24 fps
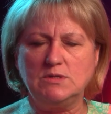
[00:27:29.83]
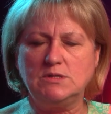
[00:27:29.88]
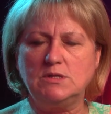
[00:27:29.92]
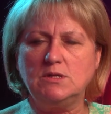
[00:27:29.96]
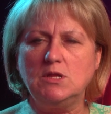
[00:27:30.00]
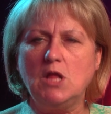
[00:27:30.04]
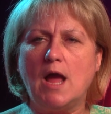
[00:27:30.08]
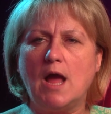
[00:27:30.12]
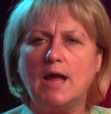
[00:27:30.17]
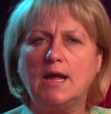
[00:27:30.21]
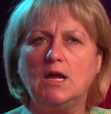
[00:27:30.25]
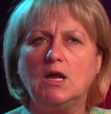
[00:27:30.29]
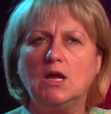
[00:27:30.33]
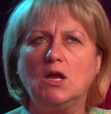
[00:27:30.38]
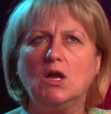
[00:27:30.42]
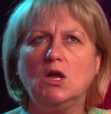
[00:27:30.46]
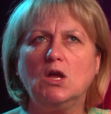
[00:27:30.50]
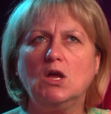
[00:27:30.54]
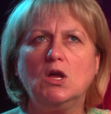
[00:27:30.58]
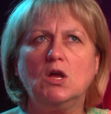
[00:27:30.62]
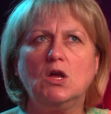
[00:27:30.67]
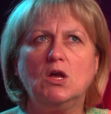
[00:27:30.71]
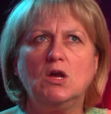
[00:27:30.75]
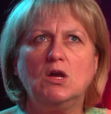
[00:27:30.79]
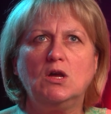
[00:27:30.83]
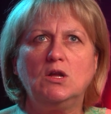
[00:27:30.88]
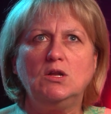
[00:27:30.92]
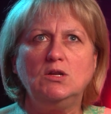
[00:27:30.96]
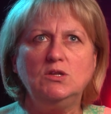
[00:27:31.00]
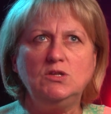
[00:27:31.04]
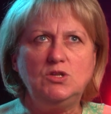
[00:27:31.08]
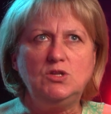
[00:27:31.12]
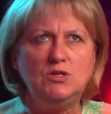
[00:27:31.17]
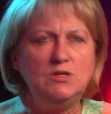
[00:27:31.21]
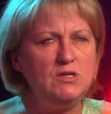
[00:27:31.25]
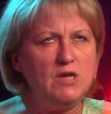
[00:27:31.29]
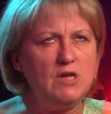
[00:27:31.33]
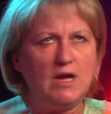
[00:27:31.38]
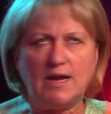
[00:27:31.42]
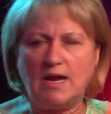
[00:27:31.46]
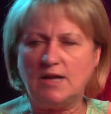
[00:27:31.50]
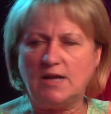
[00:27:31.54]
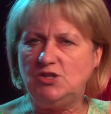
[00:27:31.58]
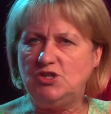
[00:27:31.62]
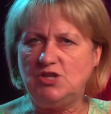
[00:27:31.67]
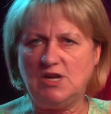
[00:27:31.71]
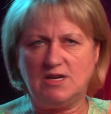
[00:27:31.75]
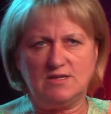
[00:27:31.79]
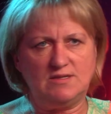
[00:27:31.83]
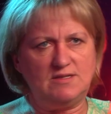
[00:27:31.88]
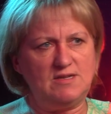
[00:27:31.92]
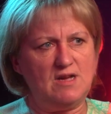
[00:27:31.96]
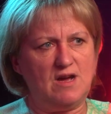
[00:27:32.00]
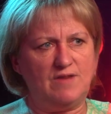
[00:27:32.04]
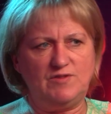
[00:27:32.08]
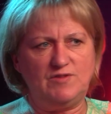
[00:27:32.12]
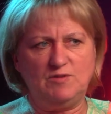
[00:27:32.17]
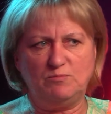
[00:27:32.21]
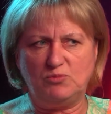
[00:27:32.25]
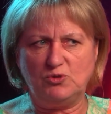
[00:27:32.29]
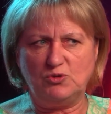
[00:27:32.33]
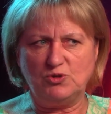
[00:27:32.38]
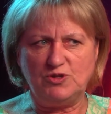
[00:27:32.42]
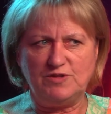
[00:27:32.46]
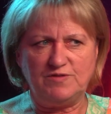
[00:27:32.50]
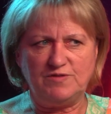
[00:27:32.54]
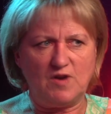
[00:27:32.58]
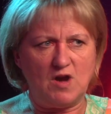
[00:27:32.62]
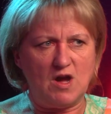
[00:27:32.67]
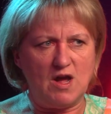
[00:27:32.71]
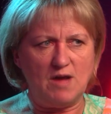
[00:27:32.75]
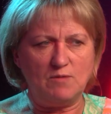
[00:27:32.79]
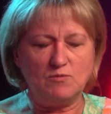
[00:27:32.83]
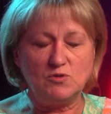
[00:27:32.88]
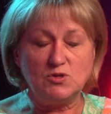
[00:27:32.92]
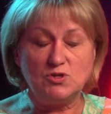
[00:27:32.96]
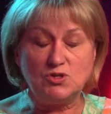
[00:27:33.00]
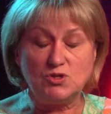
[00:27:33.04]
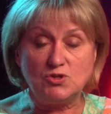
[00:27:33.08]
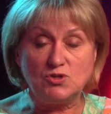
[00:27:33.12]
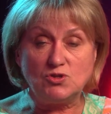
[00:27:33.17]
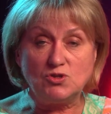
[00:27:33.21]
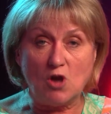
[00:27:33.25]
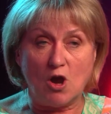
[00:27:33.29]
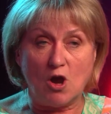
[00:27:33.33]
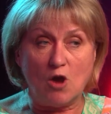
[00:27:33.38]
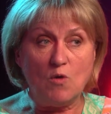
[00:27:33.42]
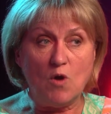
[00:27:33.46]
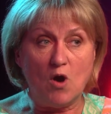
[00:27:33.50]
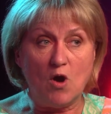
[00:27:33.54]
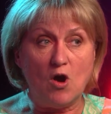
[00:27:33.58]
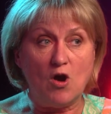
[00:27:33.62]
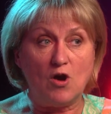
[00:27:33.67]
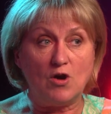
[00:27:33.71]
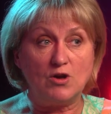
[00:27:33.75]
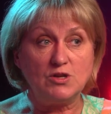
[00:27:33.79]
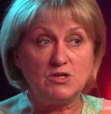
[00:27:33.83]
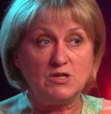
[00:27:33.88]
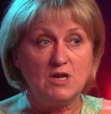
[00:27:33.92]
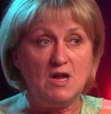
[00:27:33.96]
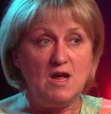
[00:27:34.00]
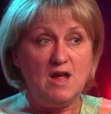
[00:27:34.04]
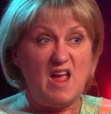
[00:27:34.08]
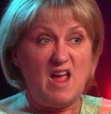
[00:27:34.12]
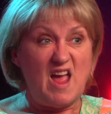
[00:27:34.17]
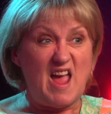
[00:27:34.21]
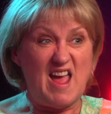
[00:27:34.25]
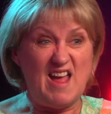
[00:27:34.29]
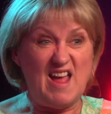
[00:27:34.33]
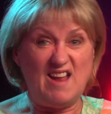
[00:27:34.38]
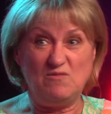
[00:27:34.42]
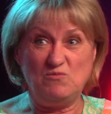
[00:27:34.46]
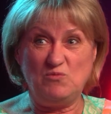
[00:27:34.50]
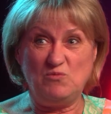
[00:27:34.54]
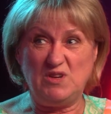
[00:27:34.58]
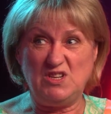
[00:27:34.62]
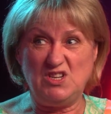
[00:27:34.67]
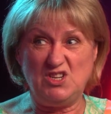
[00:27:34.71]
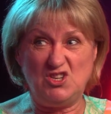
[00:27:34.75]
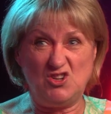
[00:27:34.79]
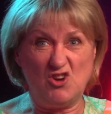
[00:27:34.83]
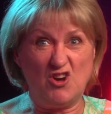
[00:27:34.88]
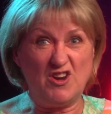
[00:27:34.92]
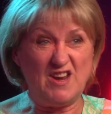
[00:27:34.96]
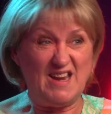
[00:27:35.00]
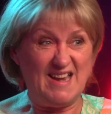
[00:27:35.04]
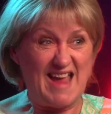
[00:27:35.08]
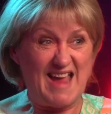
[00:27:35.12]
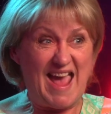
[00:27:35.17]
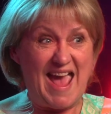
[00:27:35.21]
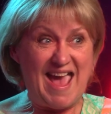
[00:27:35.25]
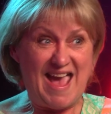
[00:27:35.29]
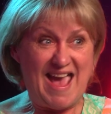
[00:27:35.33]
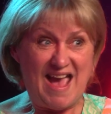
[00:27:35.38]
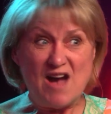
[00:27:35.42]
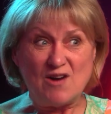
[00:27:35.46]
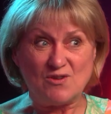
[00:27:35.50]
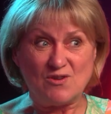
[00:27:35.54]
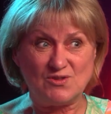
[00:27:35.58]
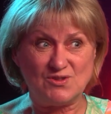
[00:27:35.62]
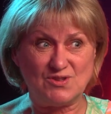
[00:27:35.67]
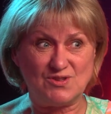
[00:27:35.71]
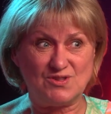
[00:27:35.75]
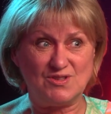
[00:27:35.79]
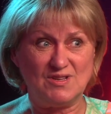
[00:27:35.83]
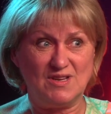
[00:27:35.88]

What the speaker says: It was like just after bushfire. It was so hot. Wow. And we shot in a house.